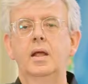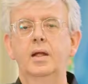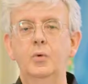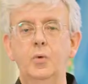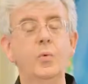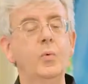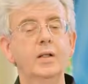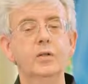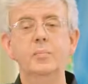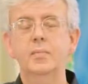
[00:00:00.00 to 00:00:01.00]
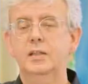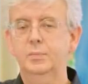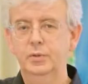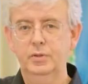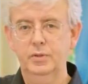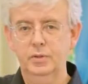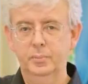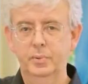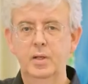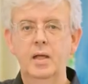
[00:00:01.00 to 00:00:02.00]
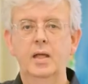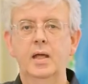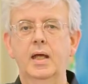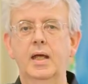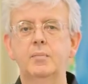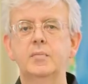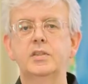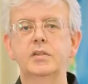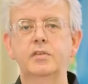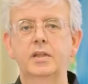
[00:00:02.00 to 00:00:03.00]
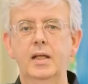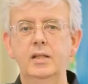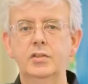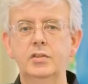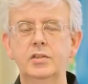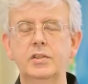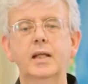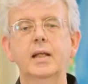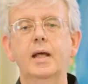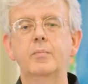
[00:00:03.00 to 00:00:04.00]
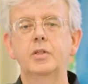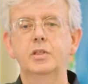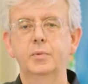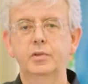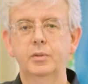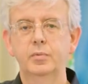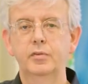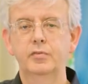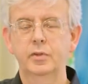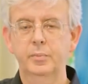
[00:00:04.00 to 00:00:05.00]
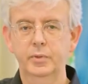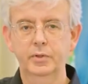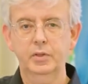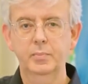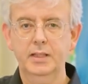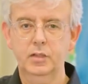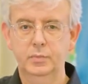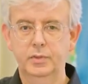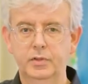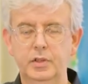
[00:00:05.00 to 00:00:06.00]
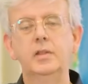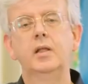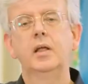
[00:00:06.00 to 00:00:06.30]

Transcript: Hello, welcome at Mutoh Europe. I'm Stefan Heinchens and I'm responsible for product management.